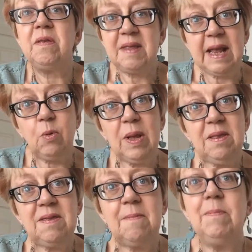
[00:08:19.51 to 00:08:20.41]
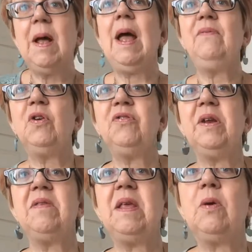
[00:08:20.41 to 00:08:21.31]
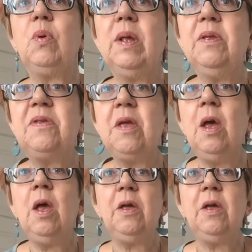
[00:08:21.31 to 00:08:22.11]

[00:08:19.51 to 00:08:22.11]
sequins, but I haven't got any sequins.